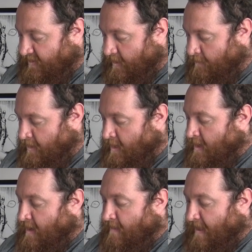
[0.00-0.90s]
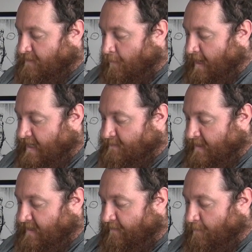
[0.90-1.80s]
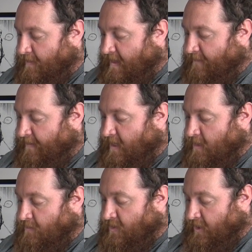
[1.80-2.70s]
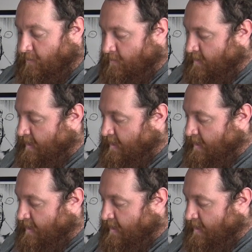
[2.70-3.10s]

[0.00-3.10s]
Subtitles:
So that's one aspect of what the FAQs do.